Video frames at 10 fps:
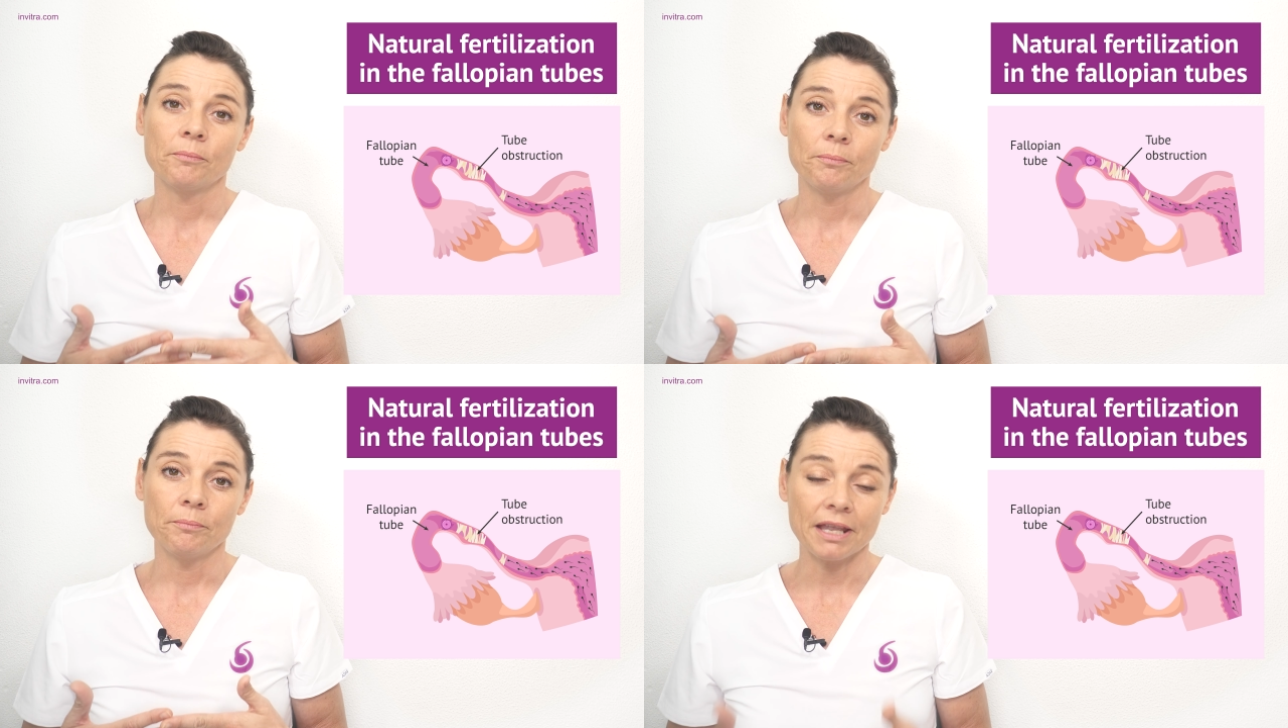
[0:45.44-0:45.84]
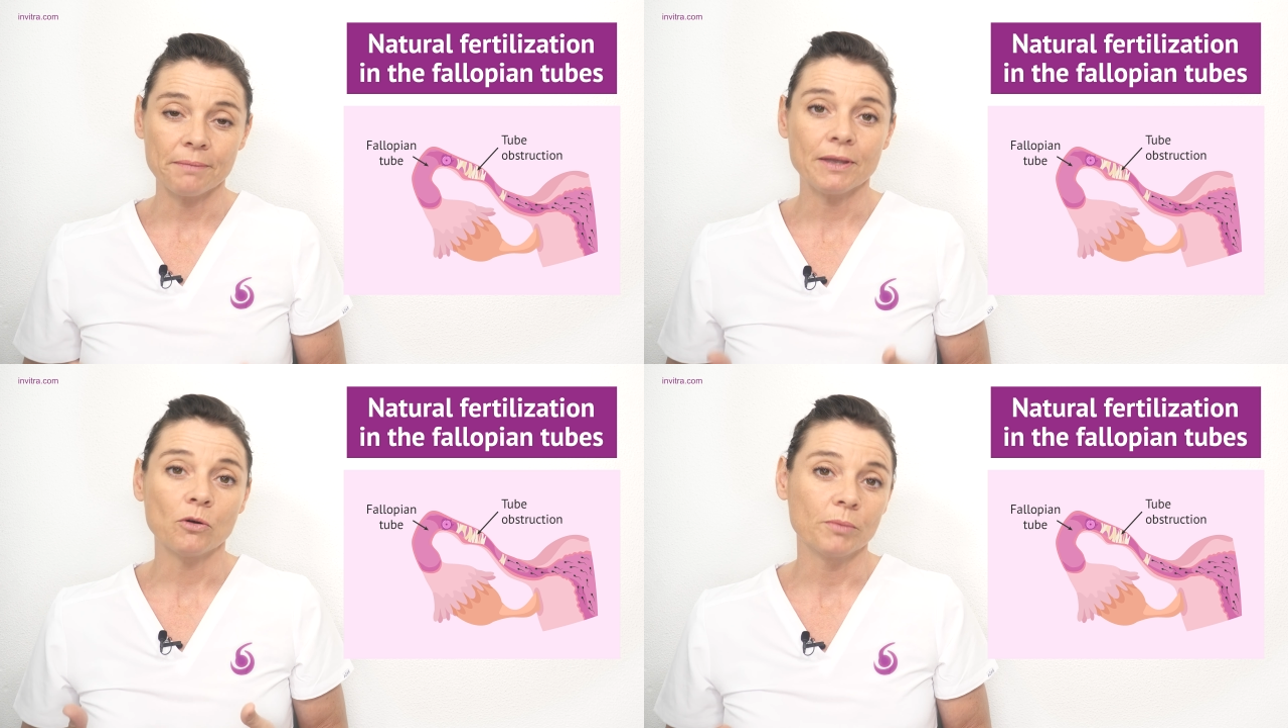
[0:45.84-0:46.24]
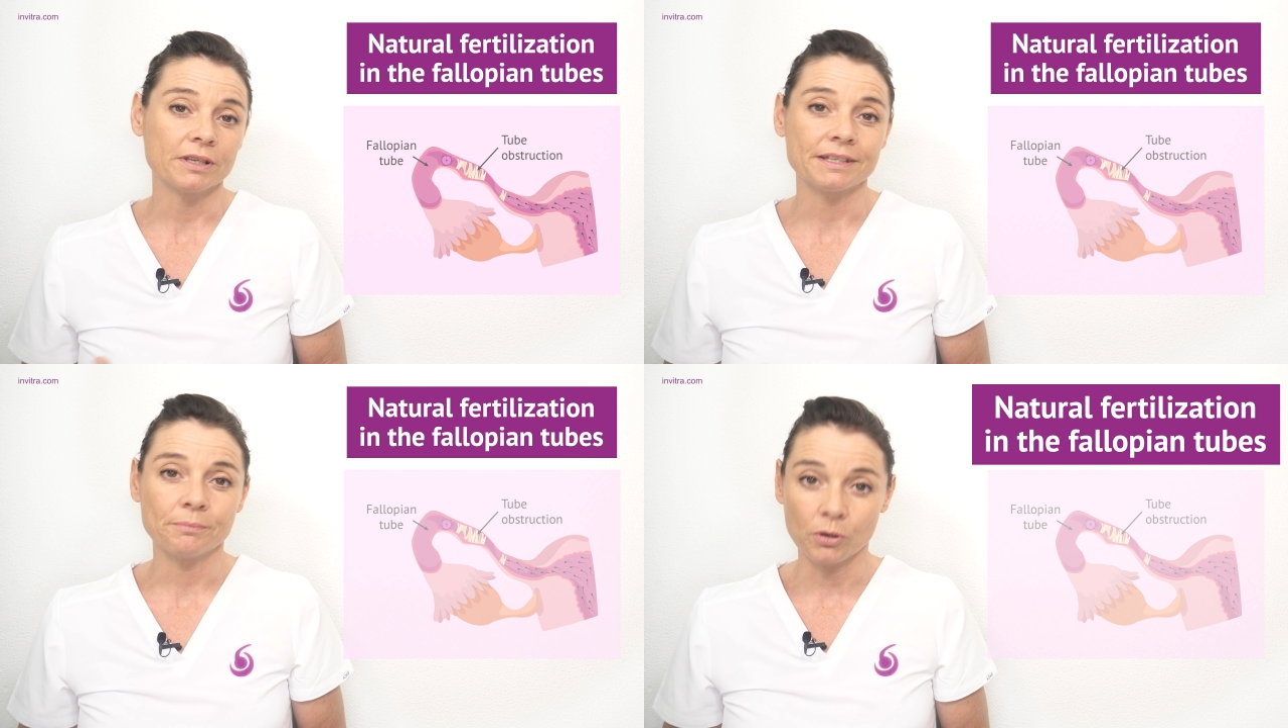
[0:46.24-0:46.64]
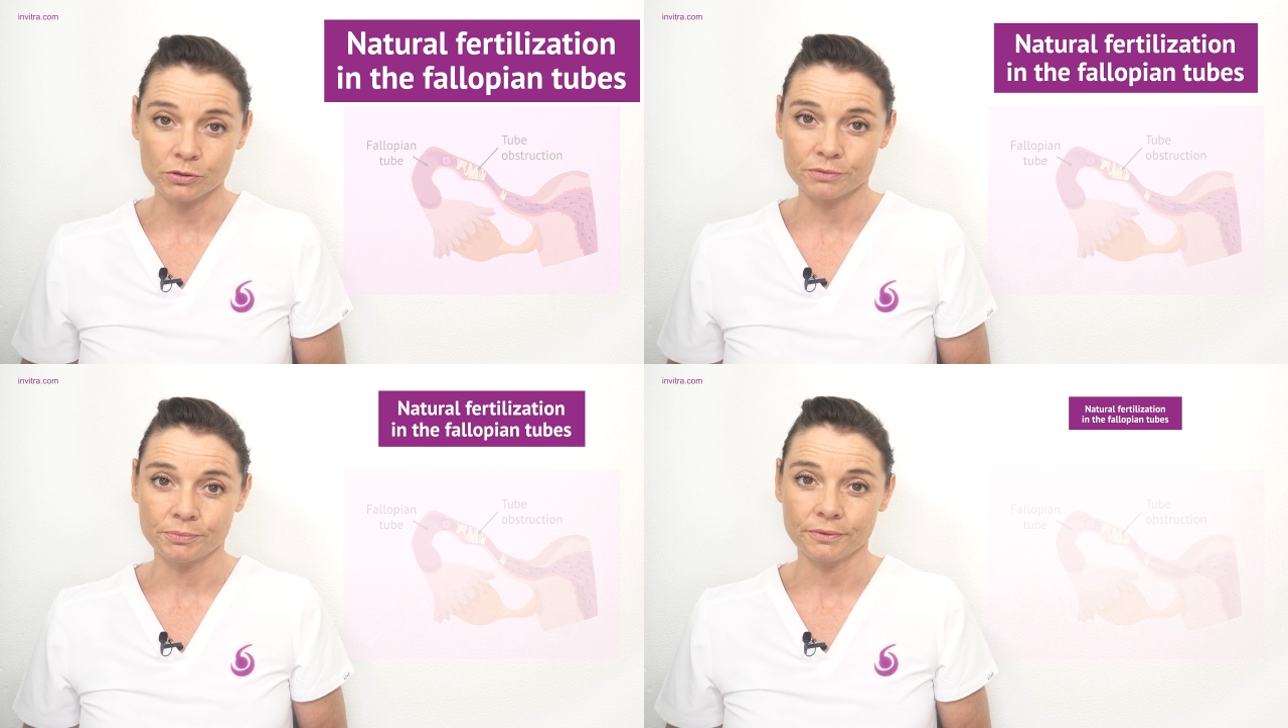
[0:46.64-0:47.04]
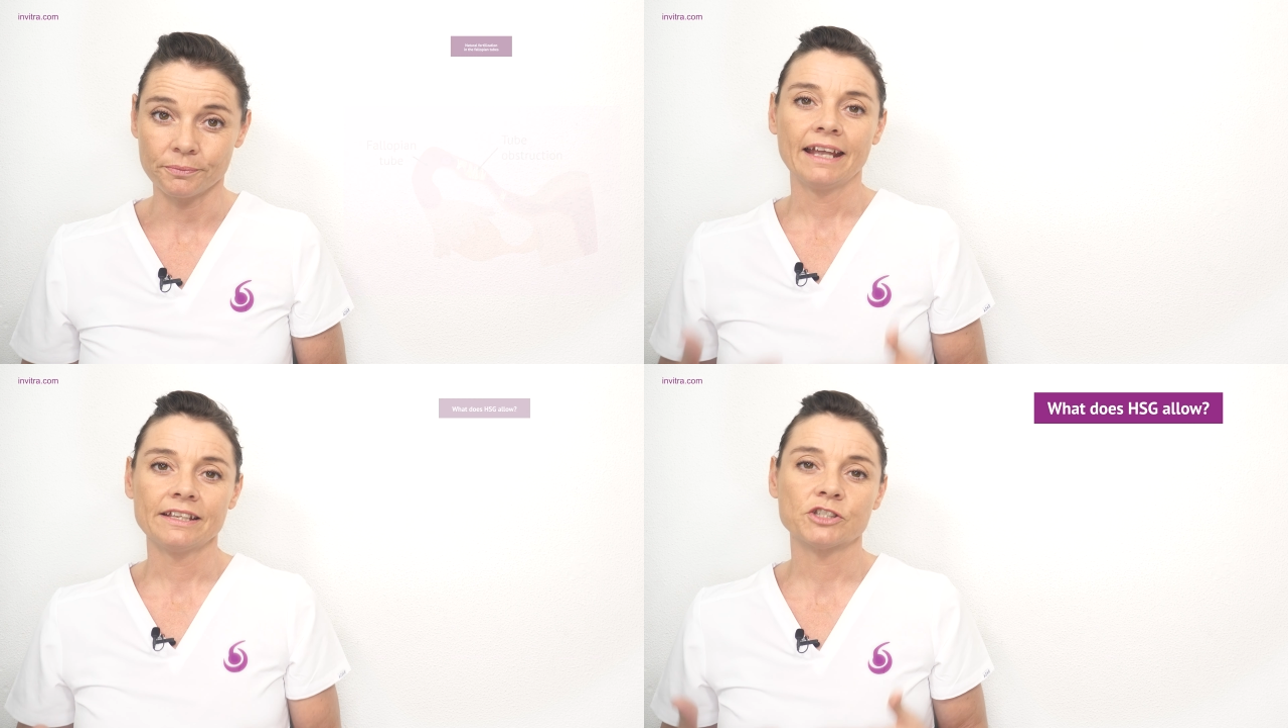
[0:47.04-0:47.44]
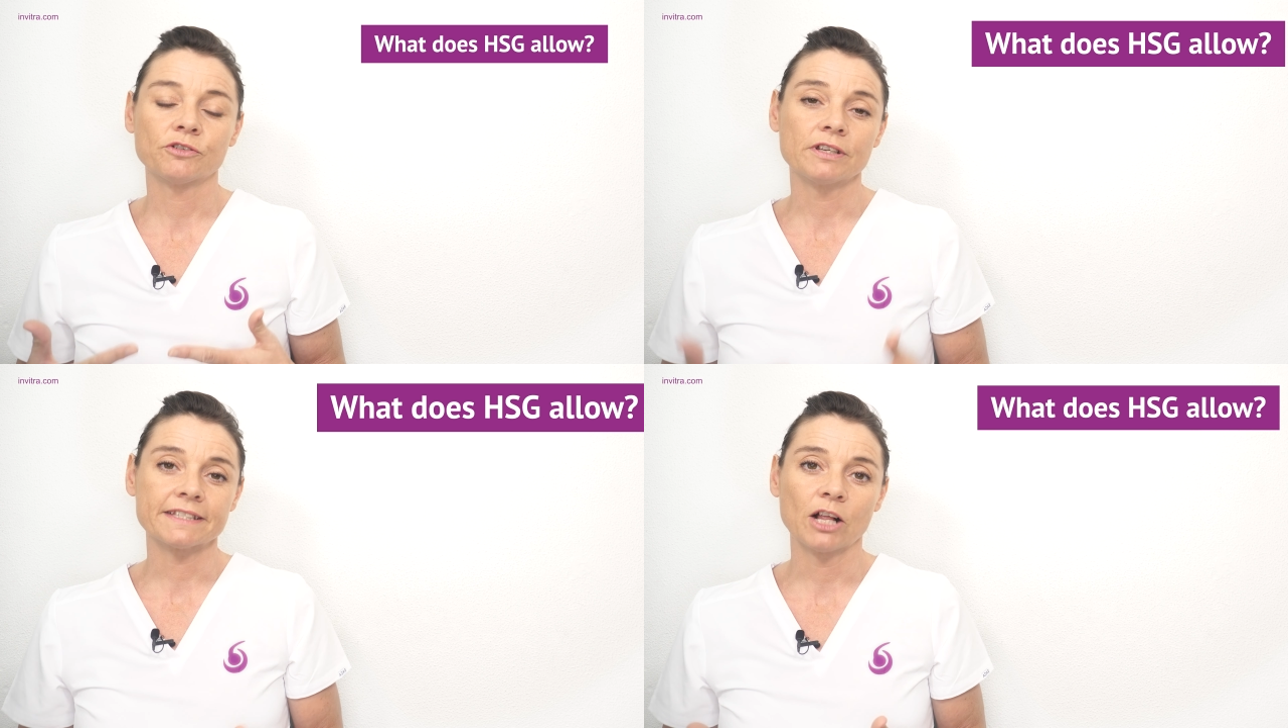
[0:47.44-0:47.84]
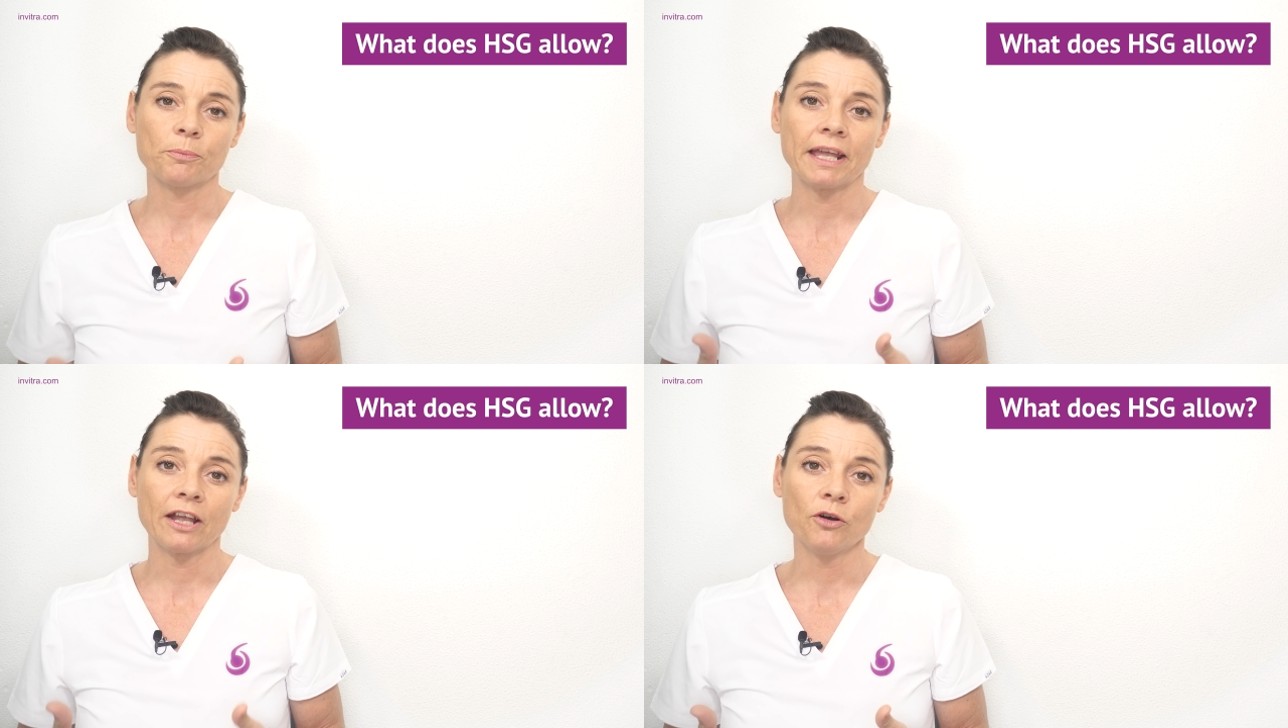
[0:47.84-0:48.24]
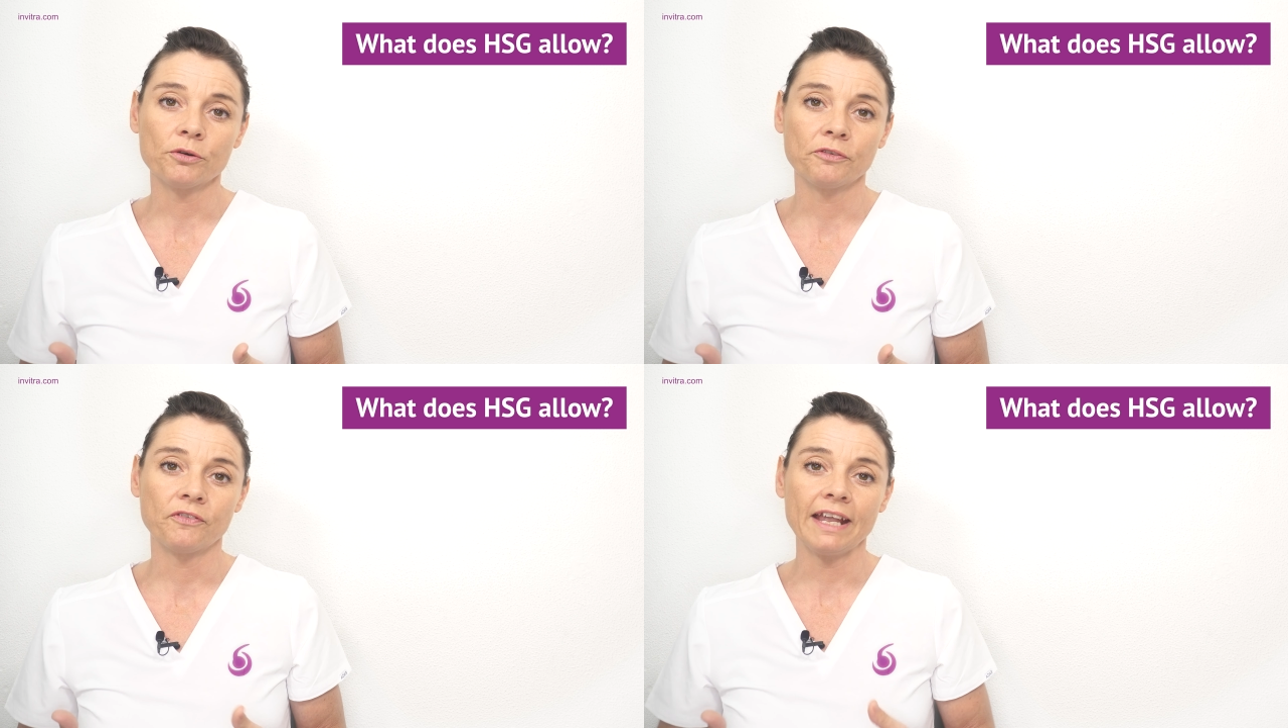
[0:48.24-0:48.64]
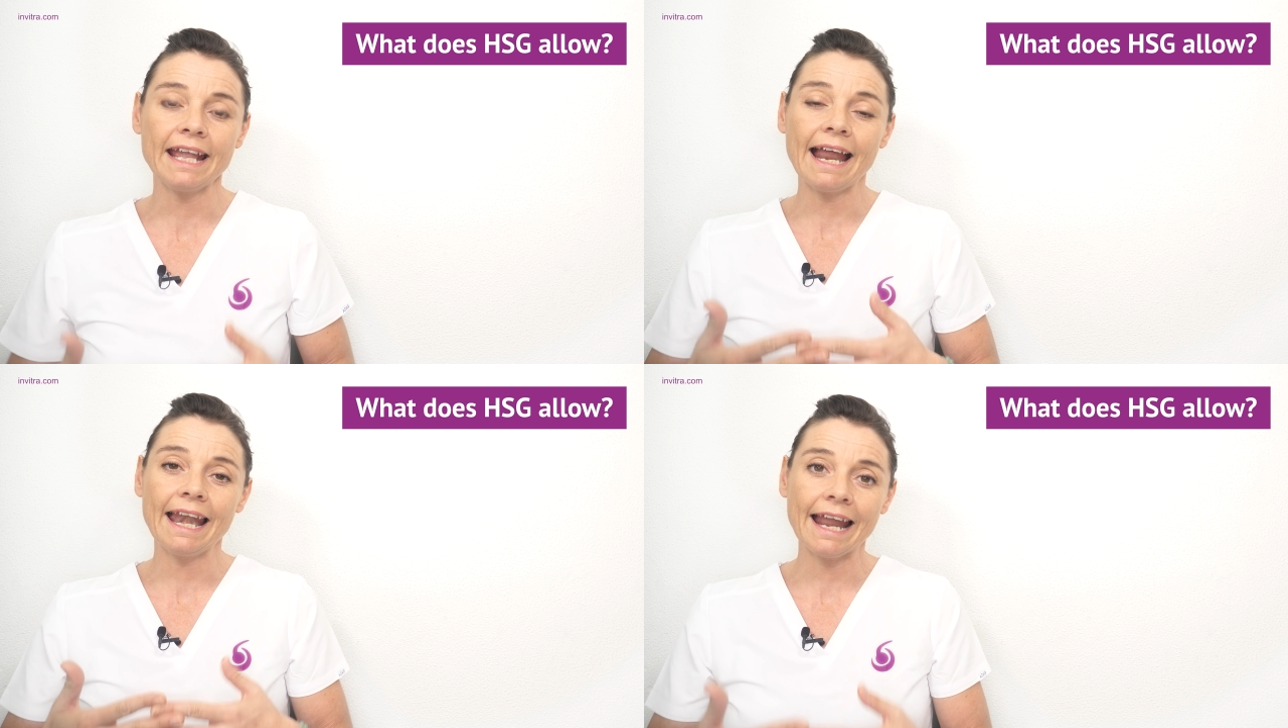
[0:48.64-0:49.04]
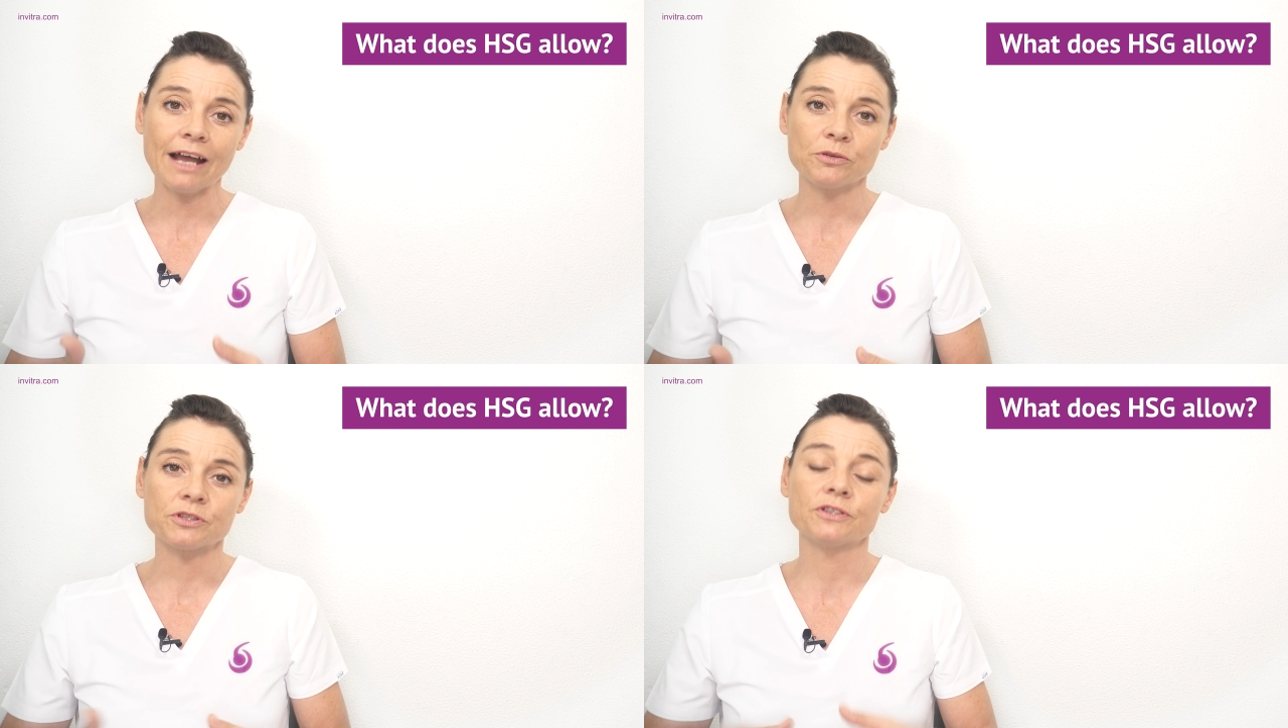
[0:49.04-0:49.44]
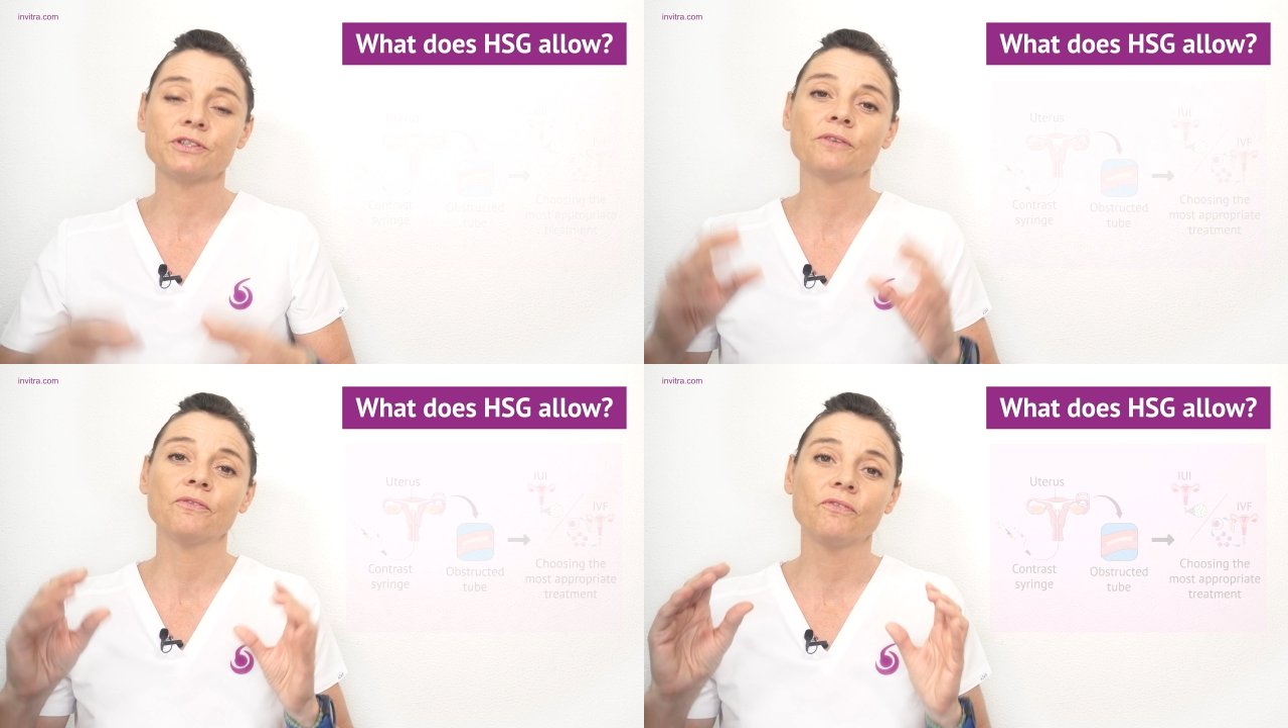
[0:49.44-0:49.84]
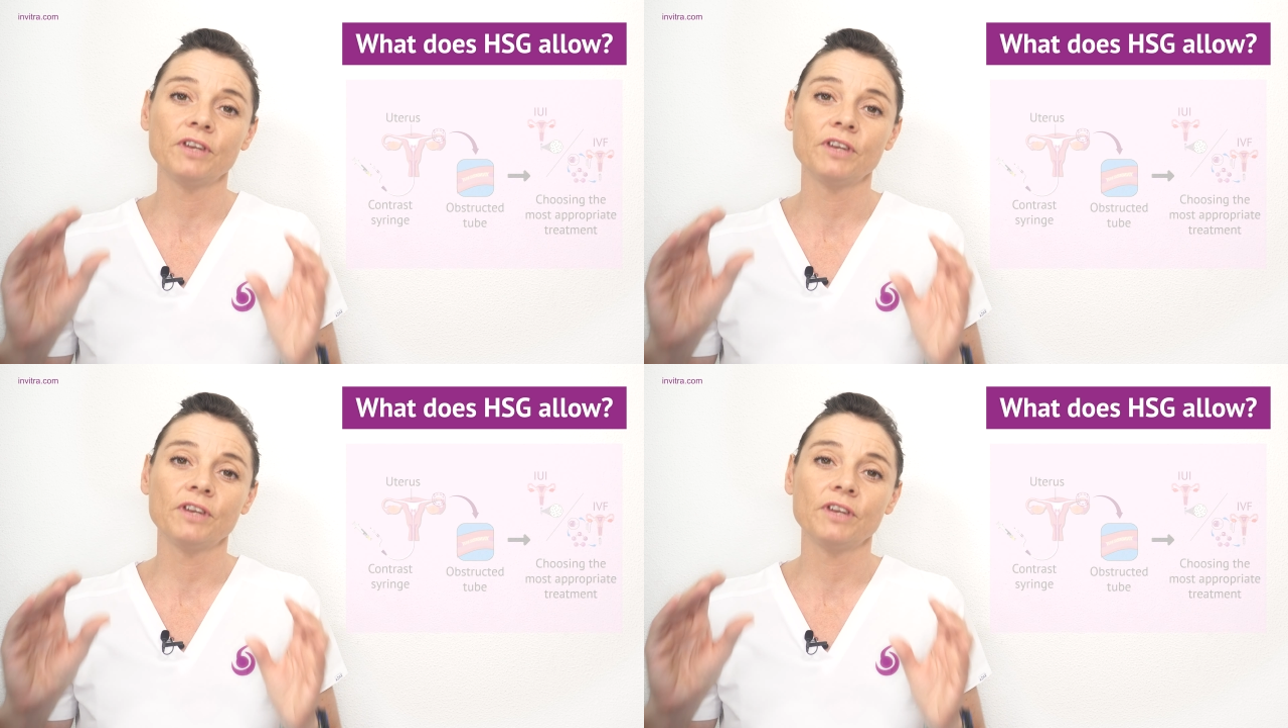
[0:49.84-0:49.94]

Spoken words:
may be almost impossible. Hysterosalpingography allows us to